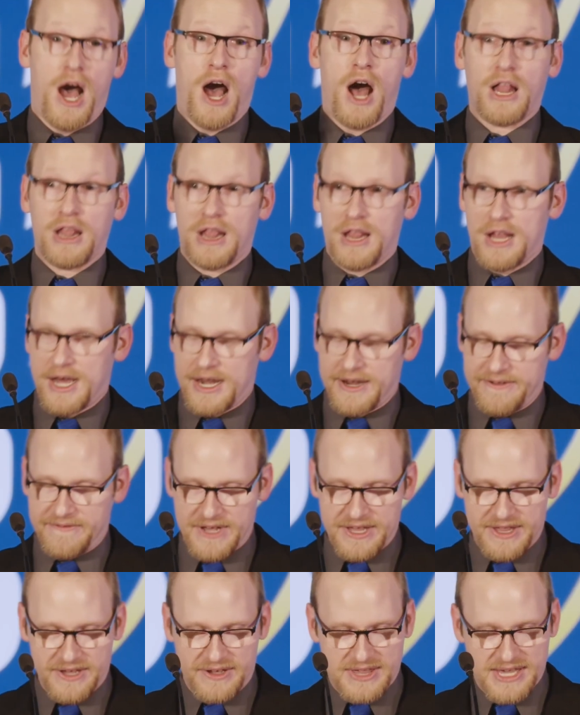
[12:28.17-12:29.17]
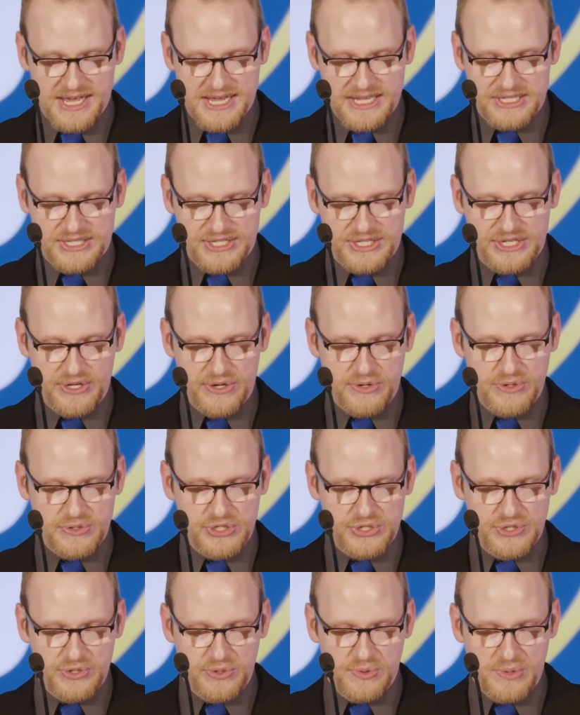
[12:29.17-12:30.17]
a lot of other things too,
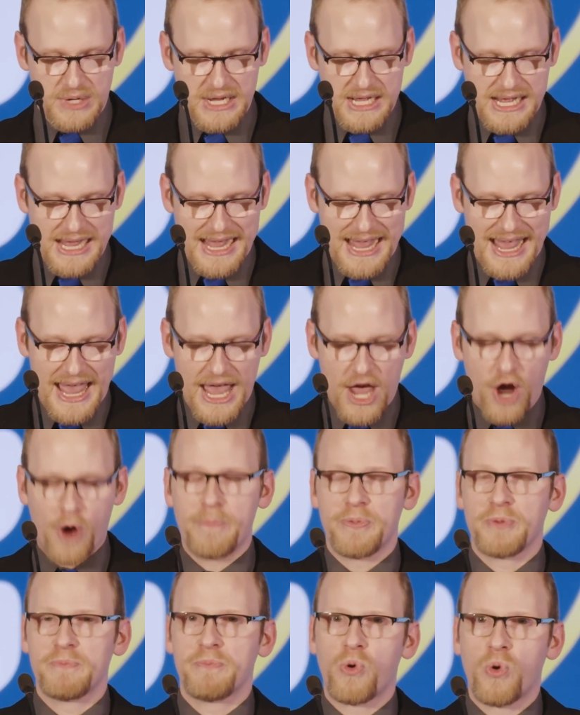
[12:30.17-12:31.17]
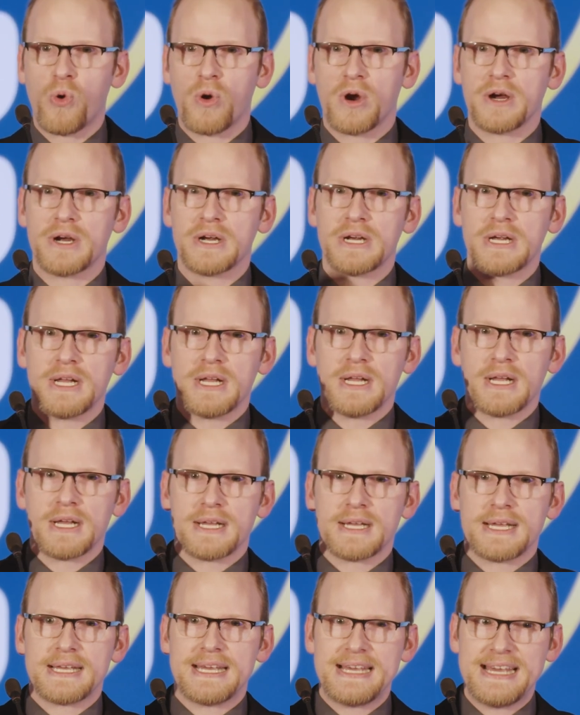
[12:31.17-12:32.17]
to help pour
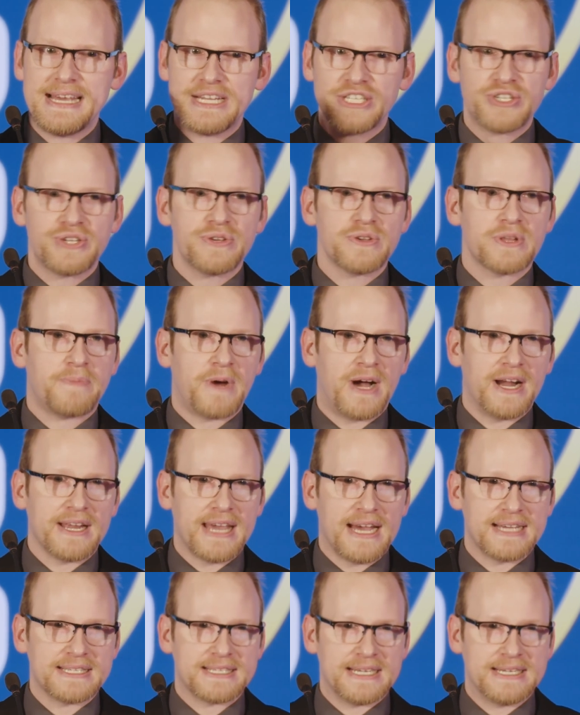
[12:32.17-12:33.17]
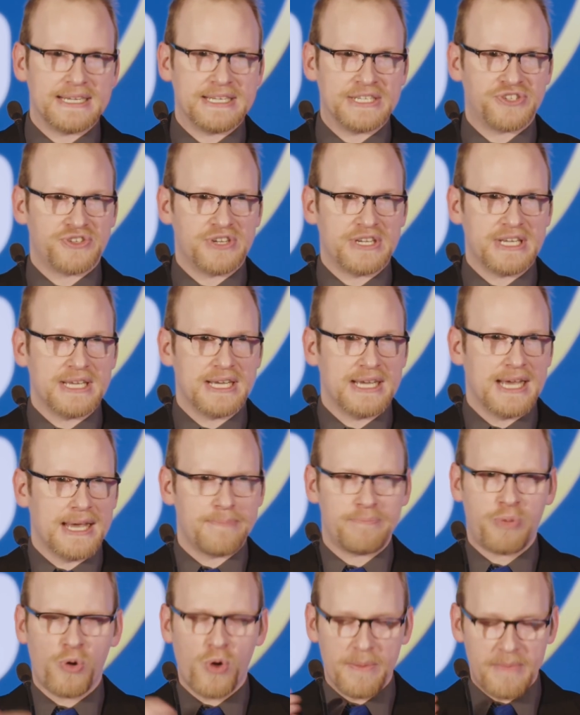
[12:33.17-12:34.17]
into the podcast industry
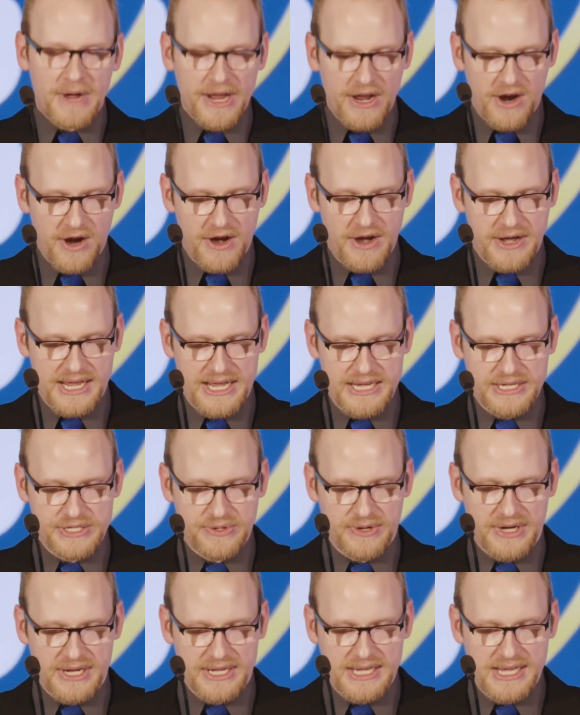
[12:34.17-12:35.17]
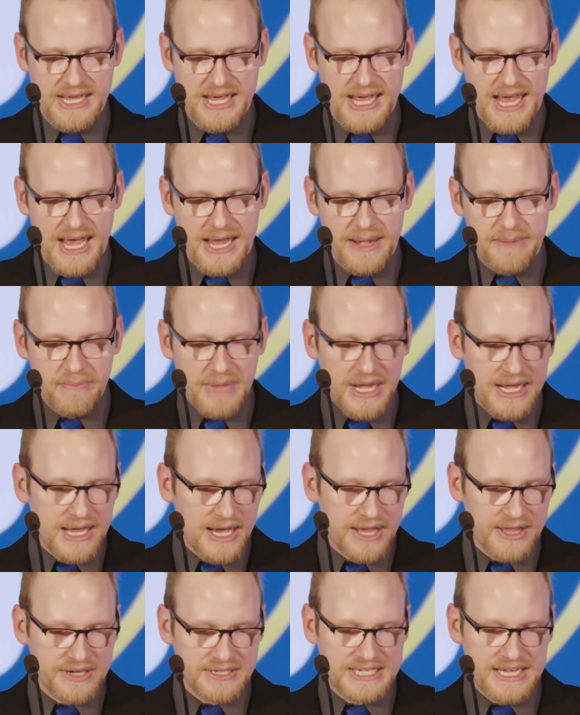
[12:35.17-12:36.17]
and pour my heart into it. And many
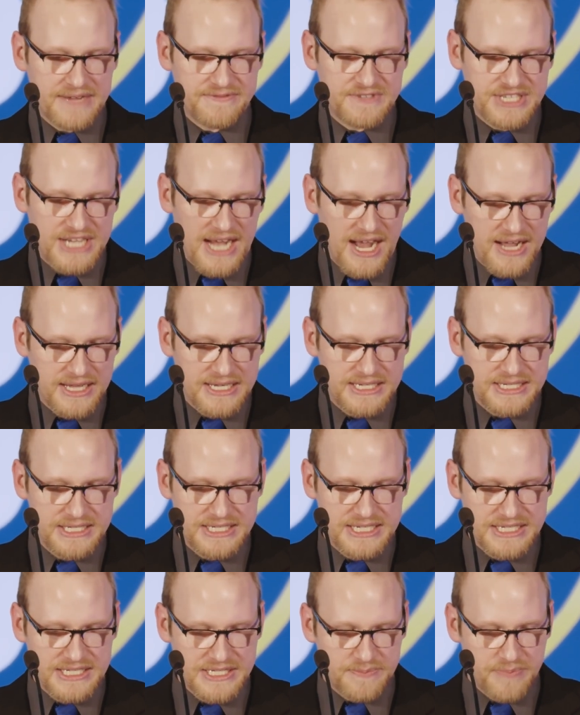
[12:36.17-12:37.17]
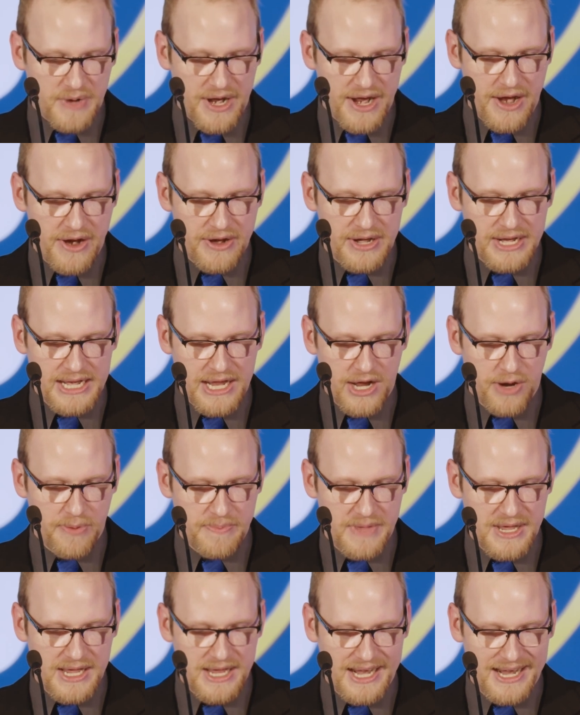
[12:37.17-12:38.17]
others have challenged, inspired, and helped
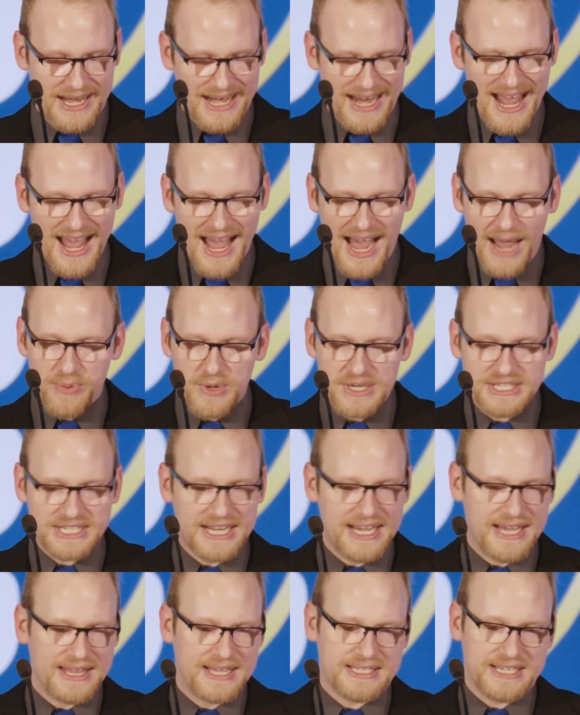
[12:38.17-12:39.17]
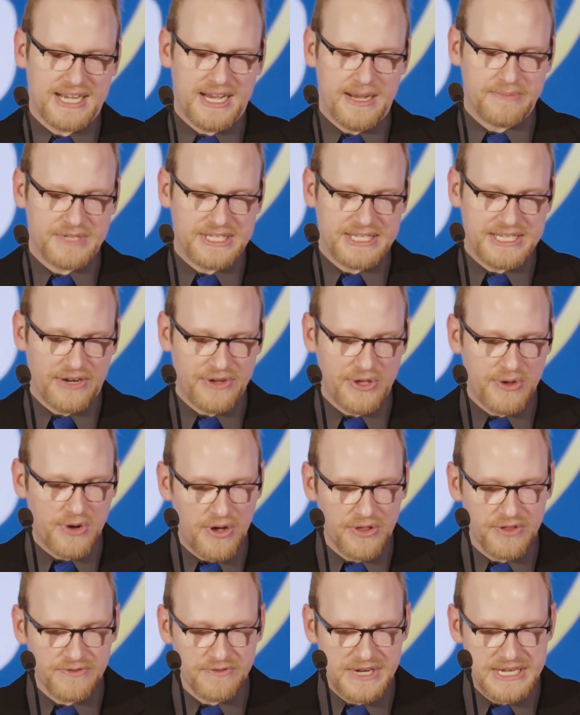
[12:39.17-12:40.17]
me. And I wish I had the time to tell you
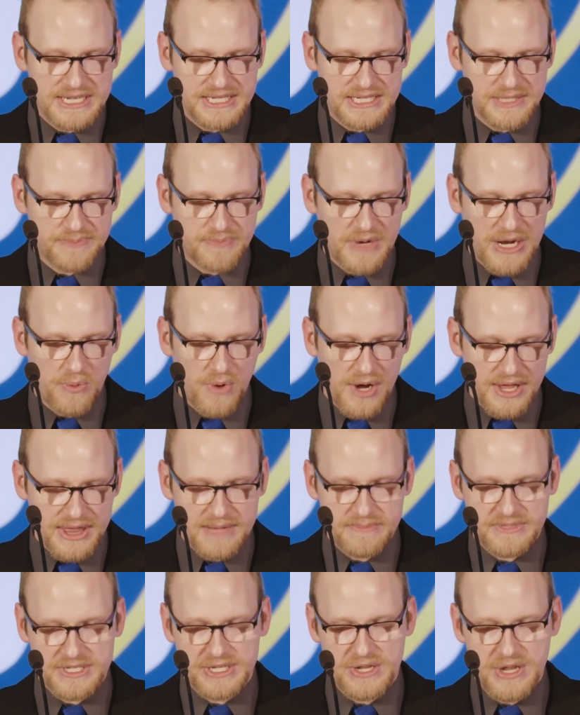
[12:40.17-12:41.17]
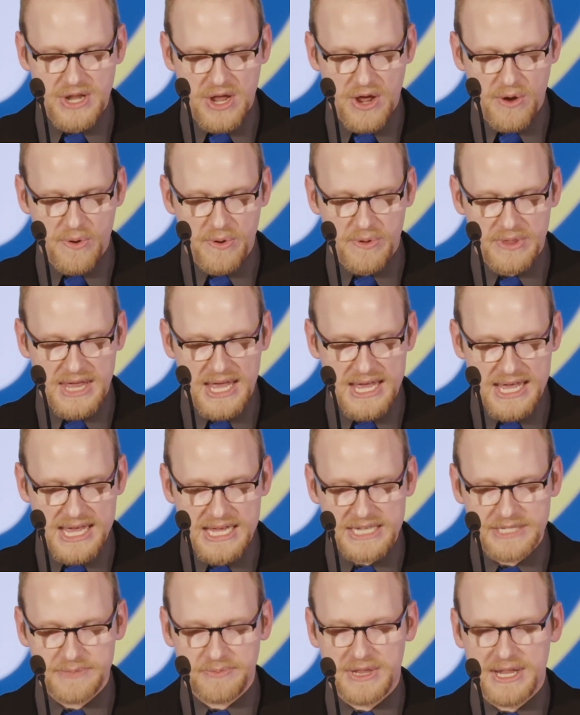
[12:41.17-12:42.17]
all the reasons, but I want them to know they
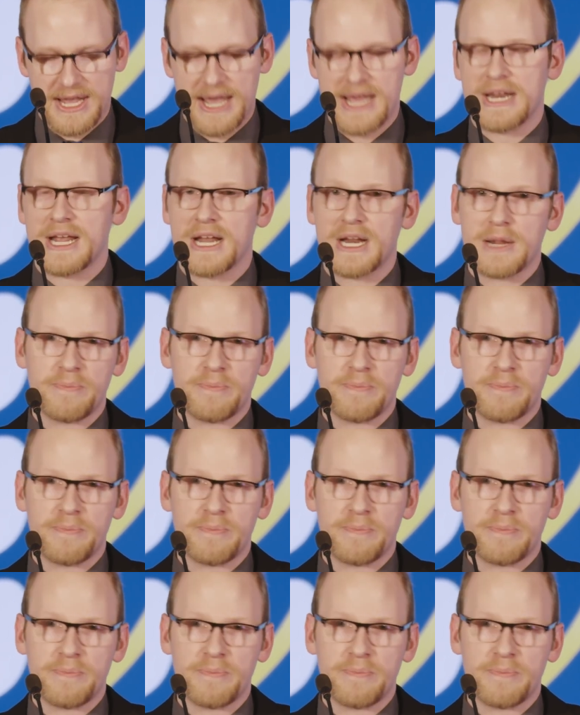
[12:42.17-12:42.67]
each played an